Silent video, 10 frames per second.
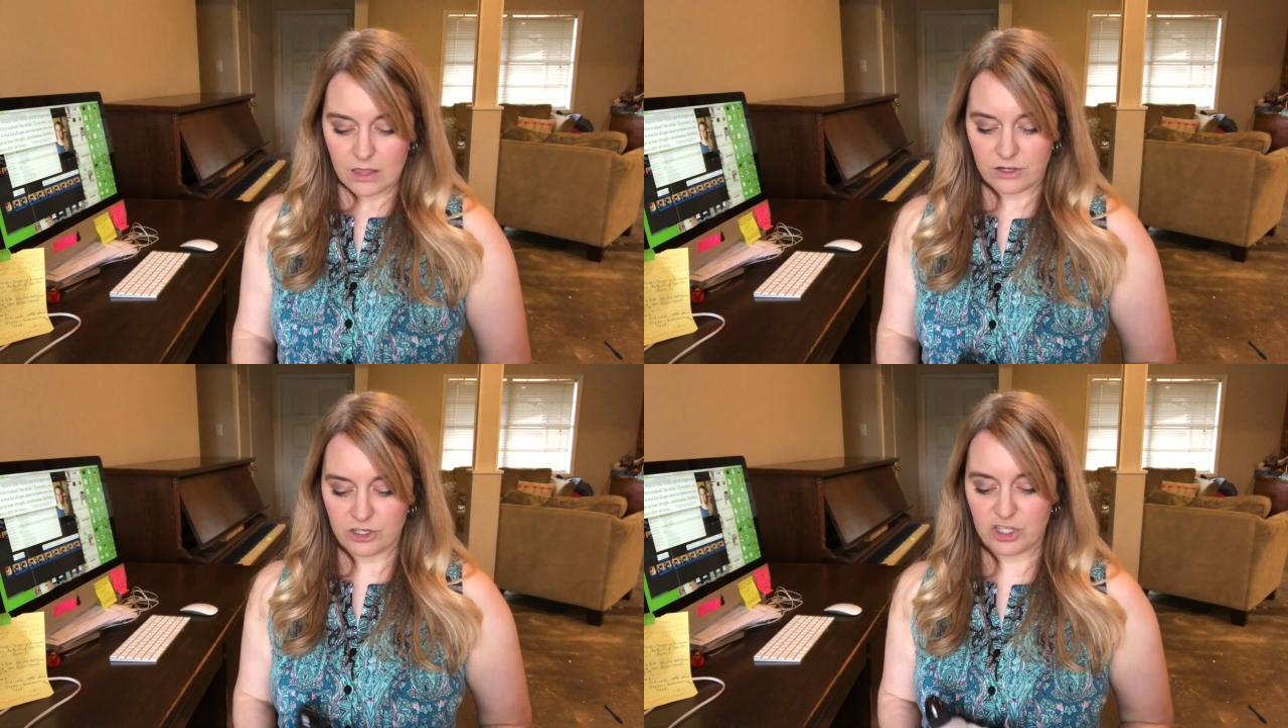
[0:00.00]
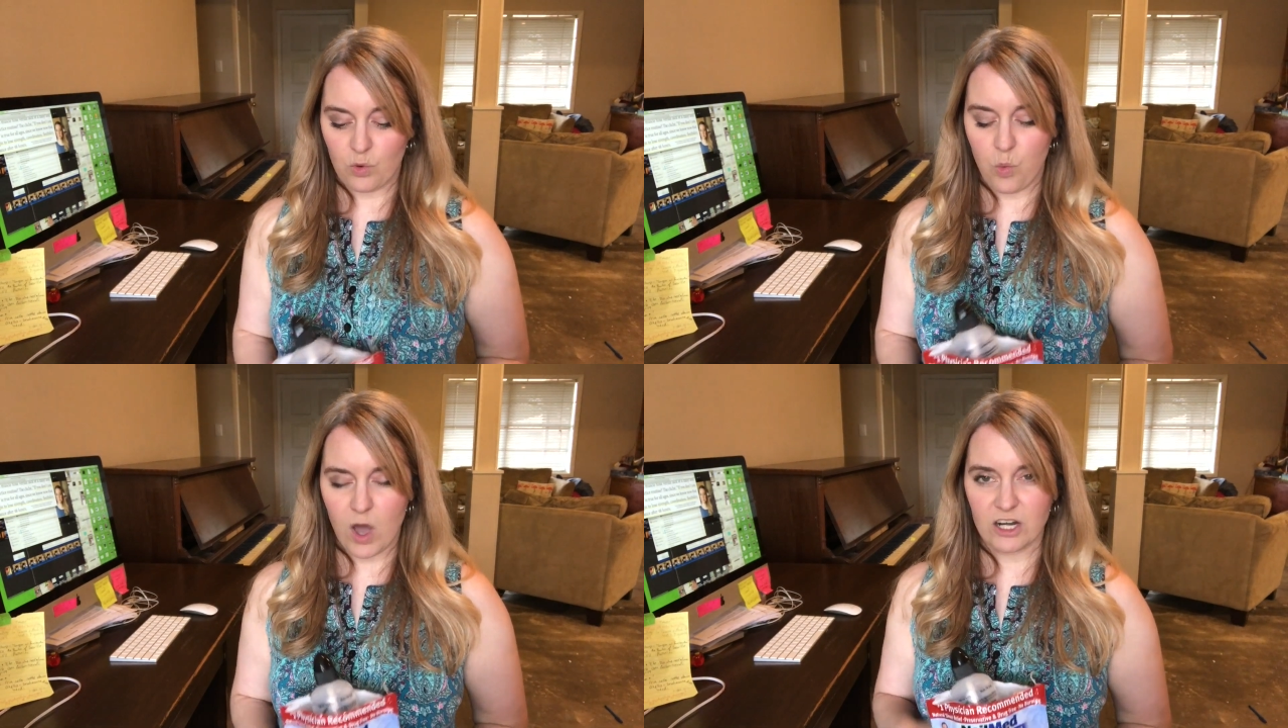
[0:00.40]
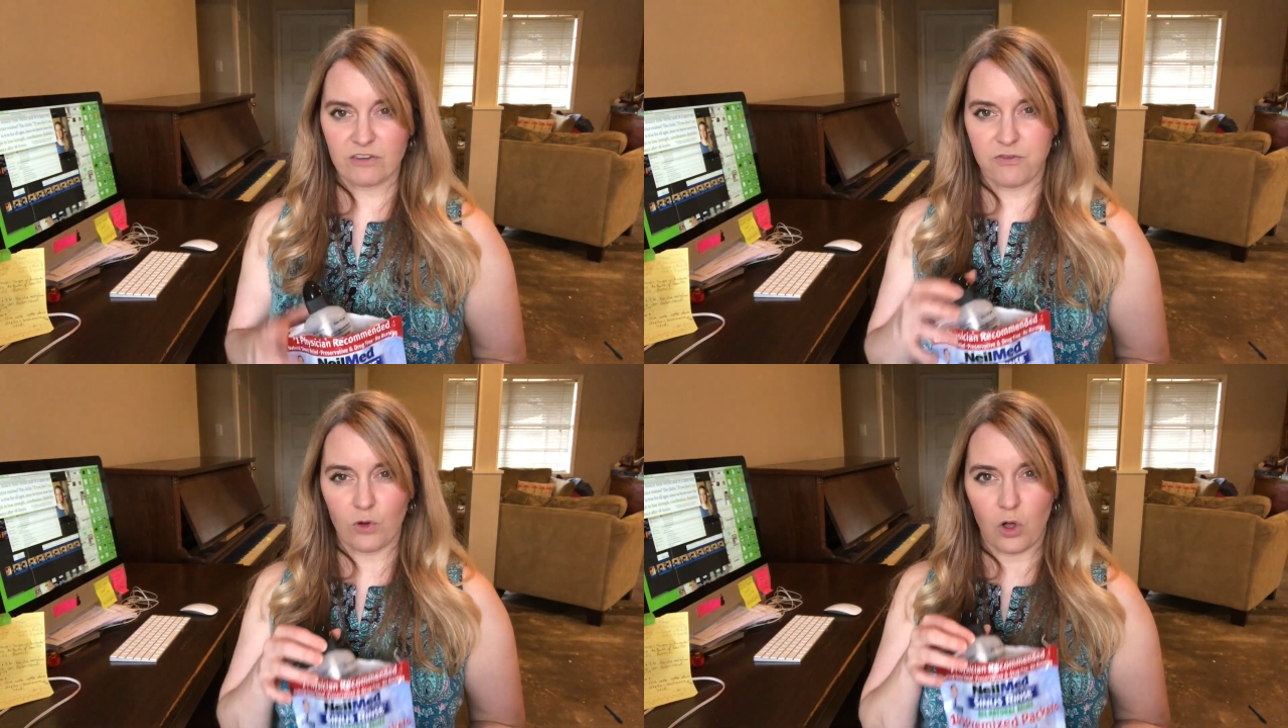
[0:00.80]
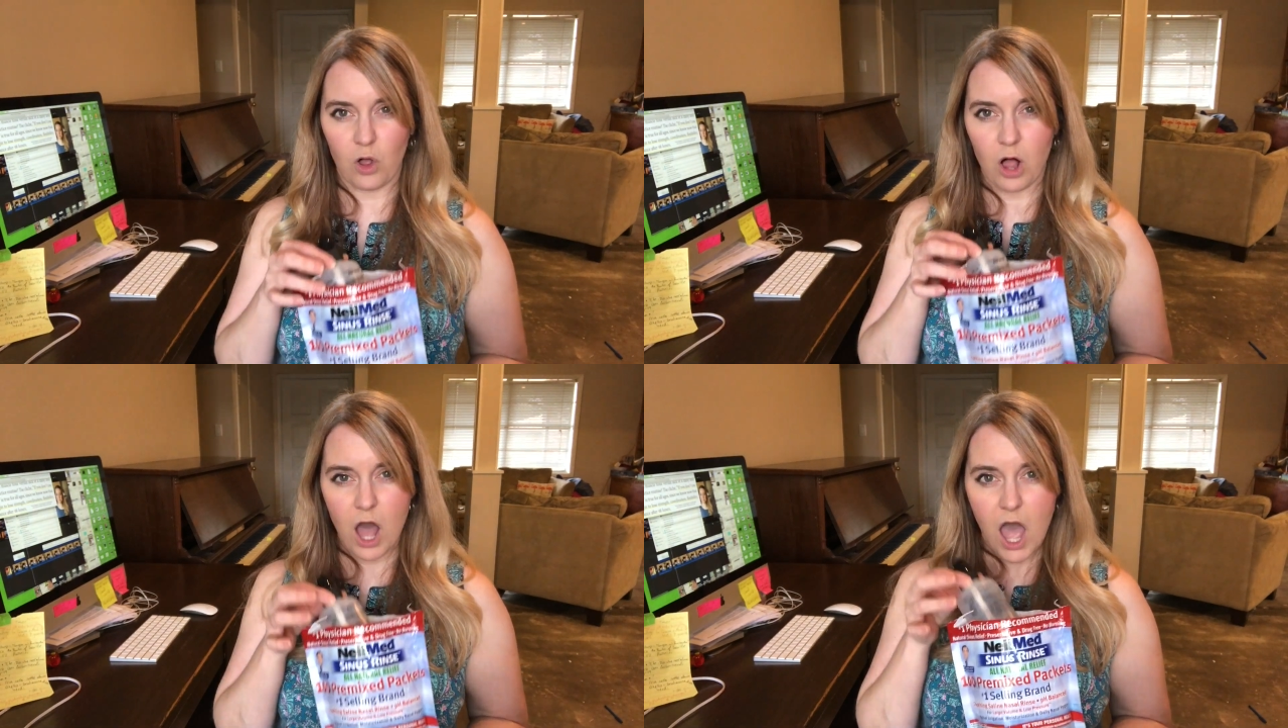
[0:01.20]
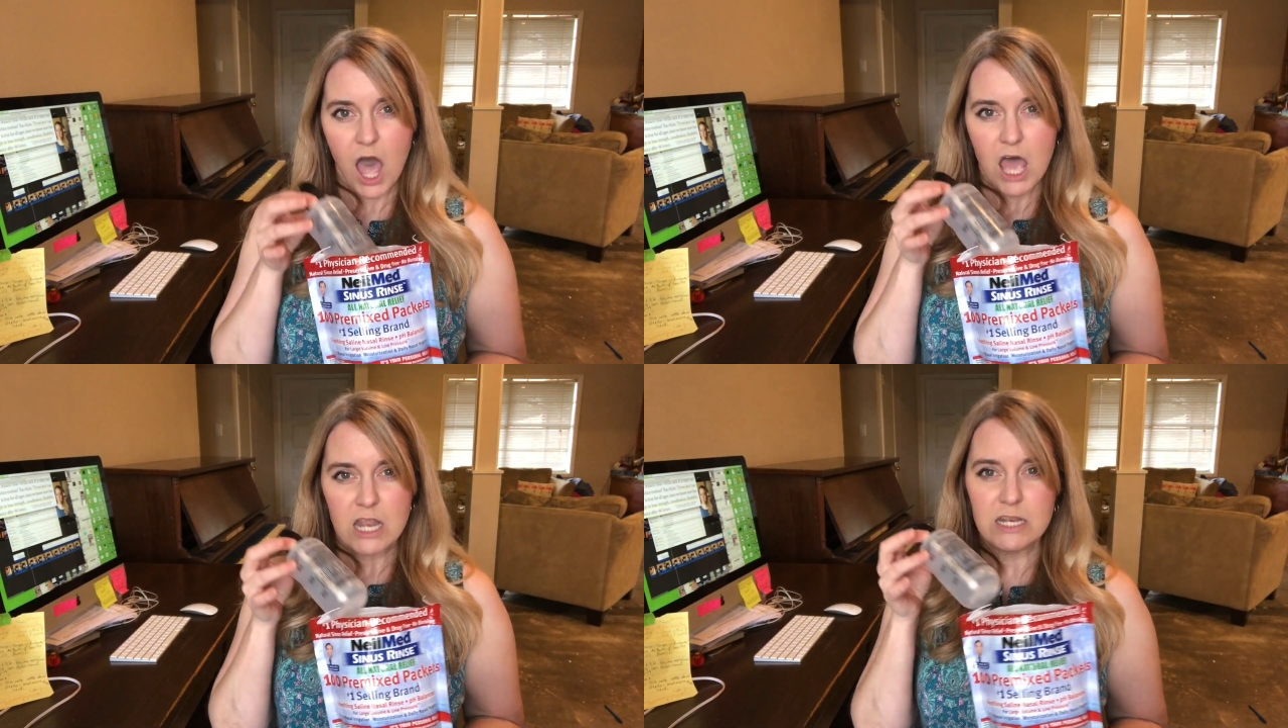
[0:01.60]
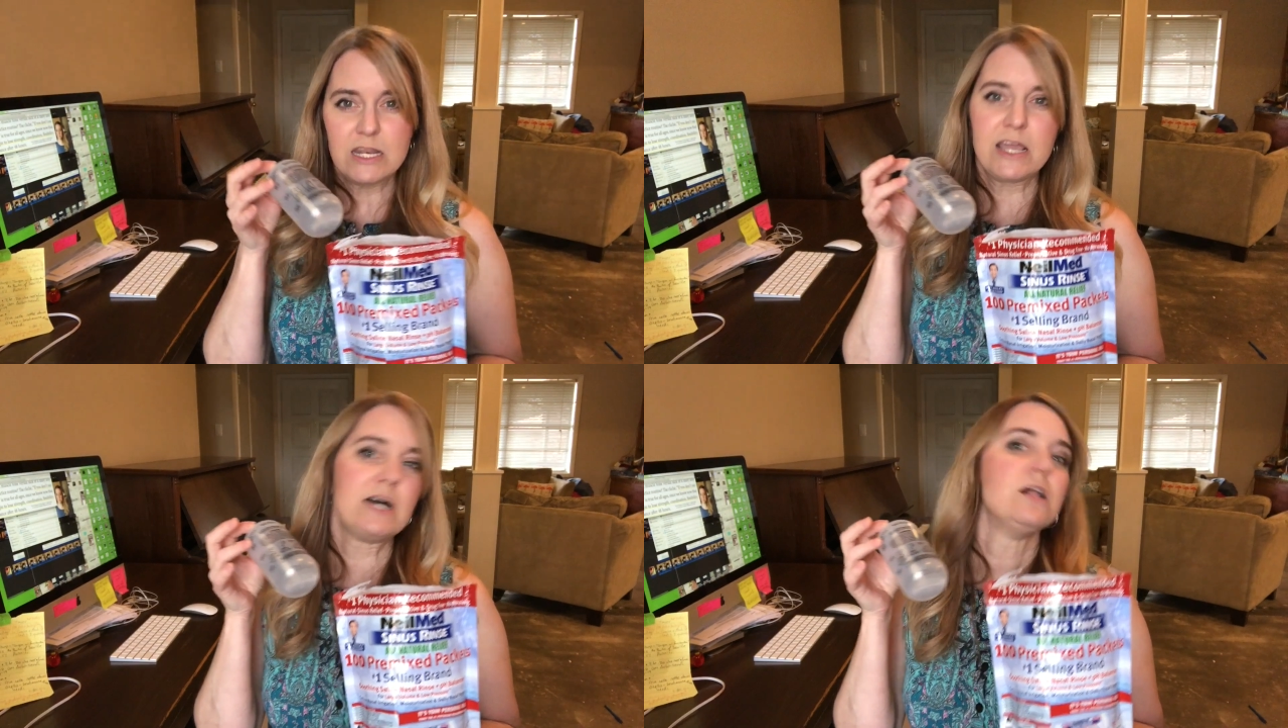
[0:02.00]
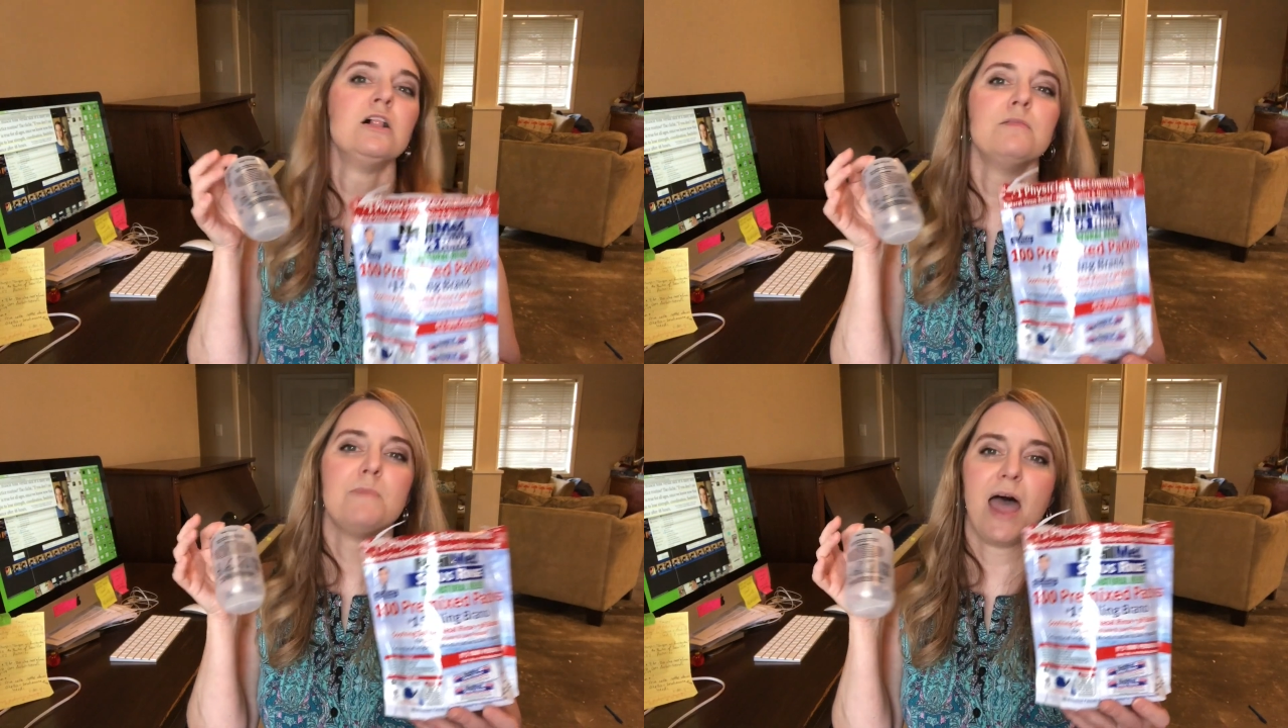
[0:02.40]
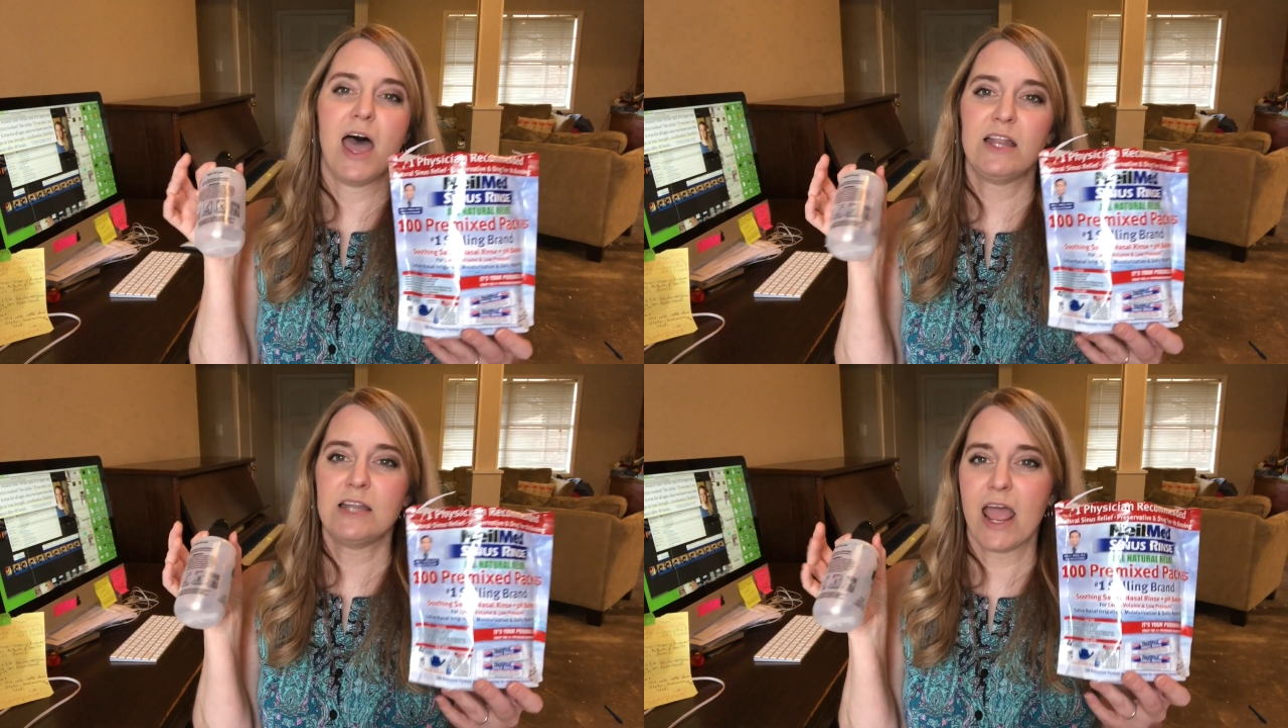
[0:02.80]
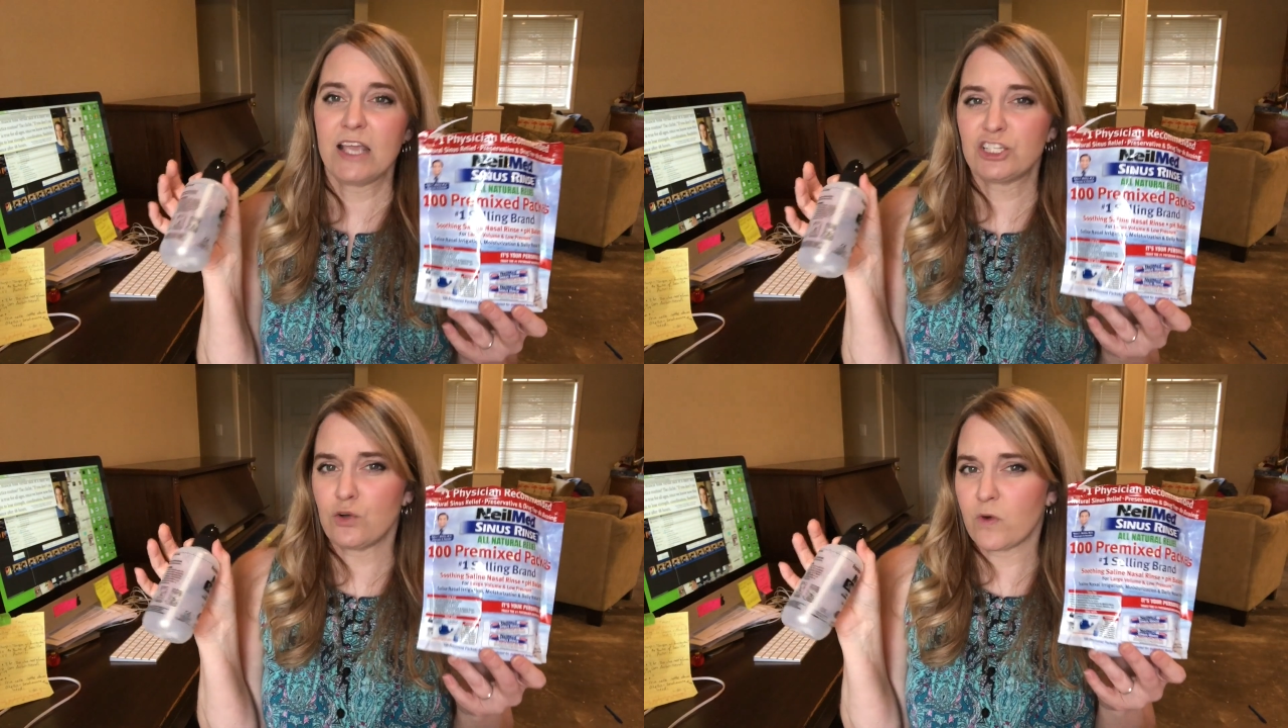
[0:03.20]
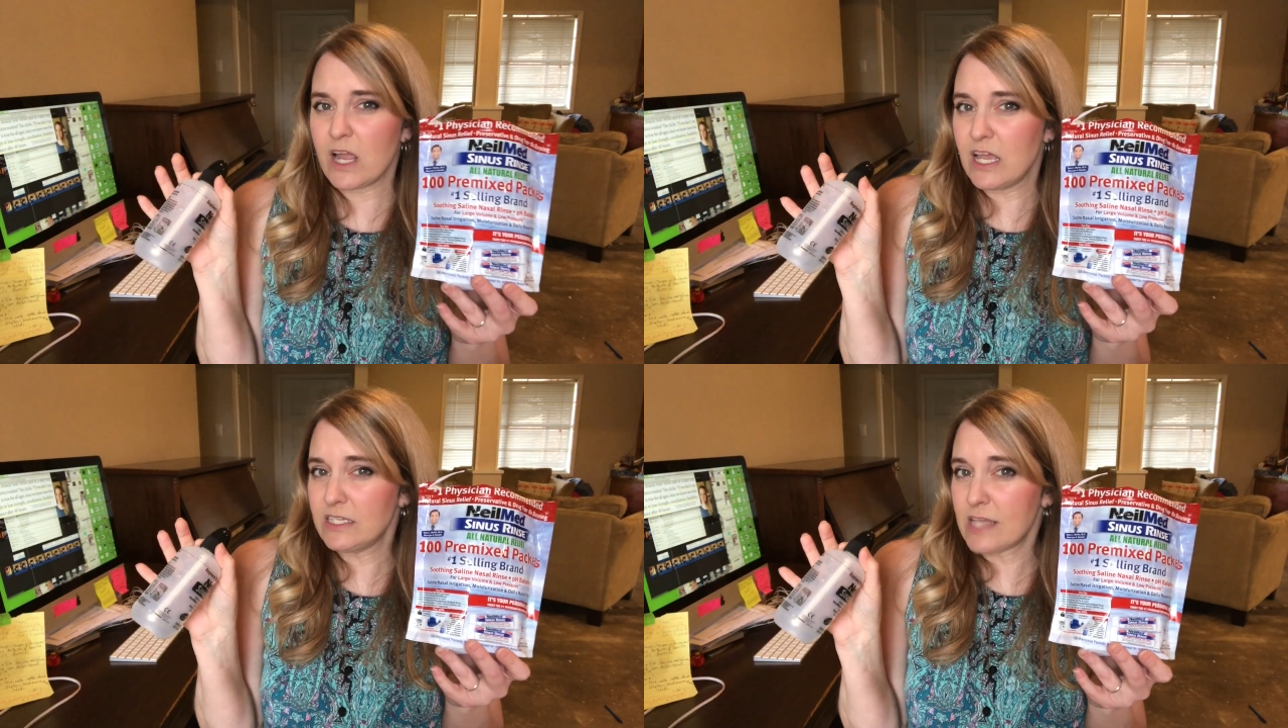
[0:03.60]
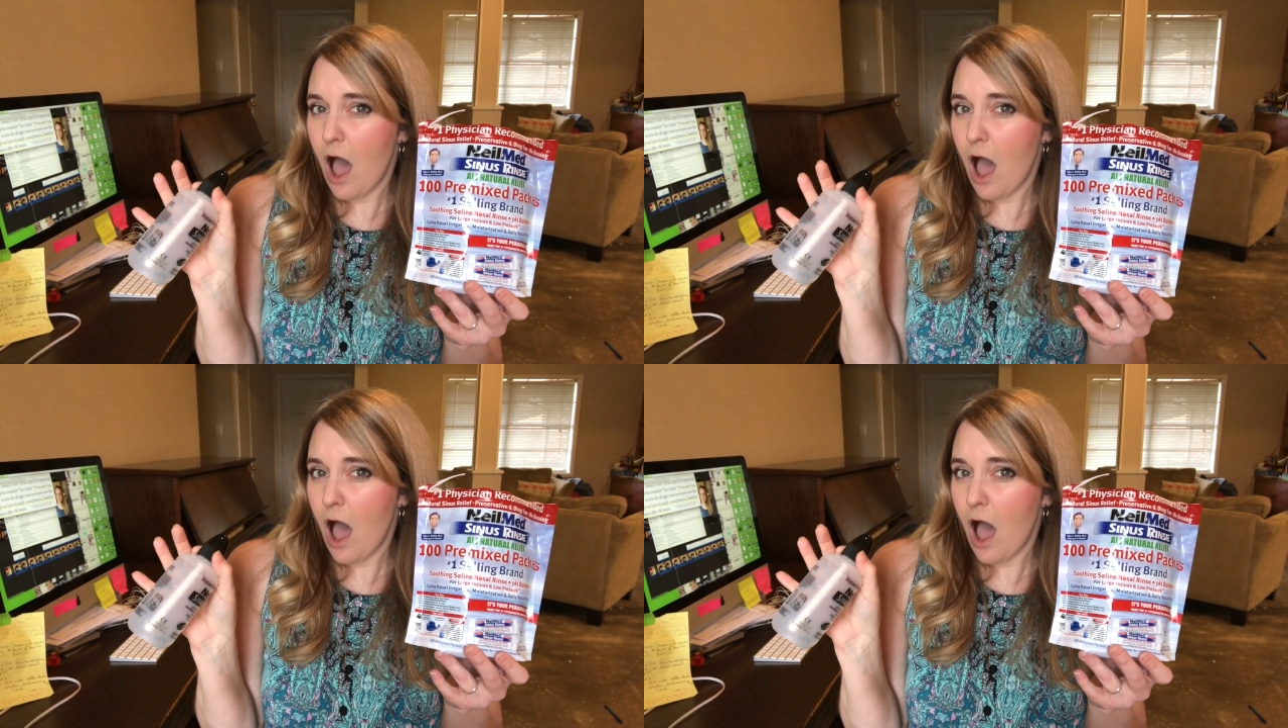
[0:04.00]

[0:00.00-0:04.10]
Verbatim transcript: there's the wonderful NeilMed nasal rinse.